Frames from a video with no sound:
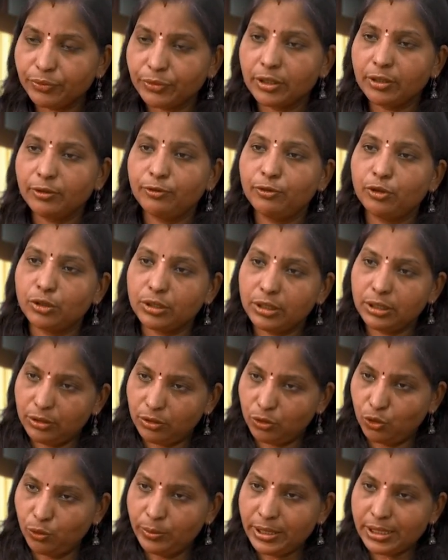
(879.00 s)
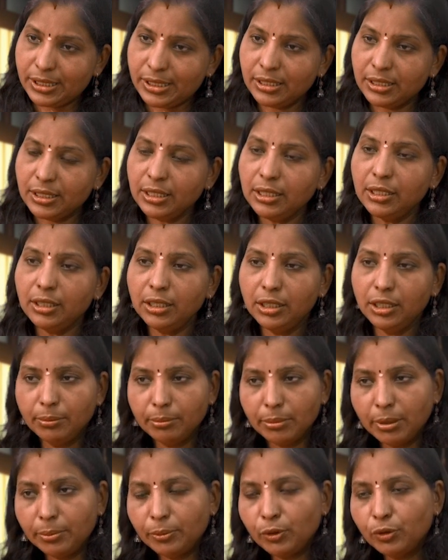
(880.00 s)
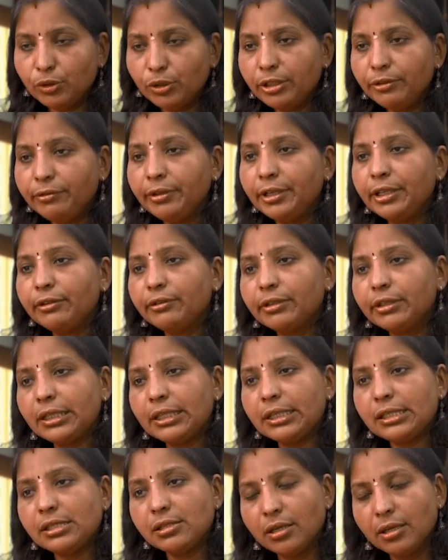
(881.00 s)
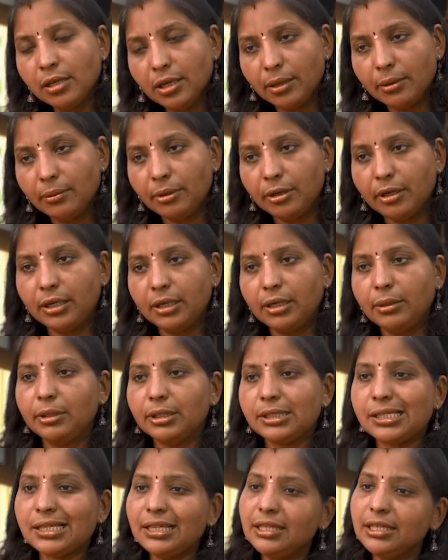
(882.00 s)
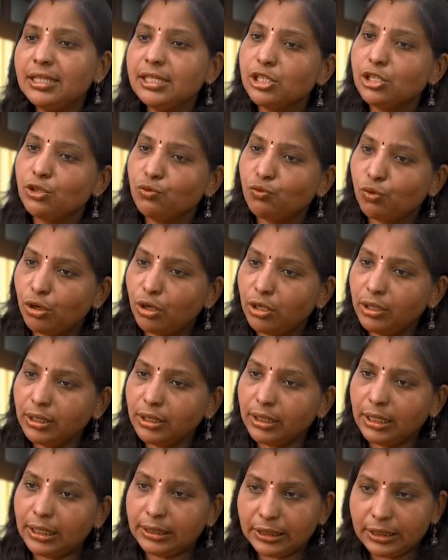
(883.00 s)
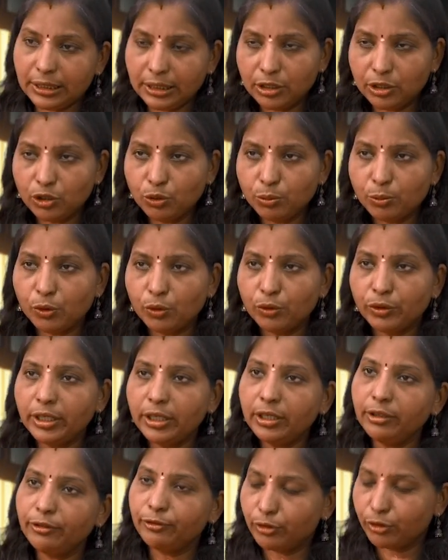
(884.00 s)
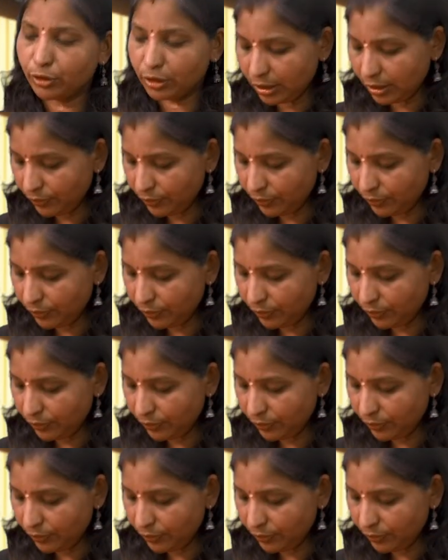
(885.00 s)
for the obesity, Nimba powder whenever there is skin is involved and Trikatu powder for the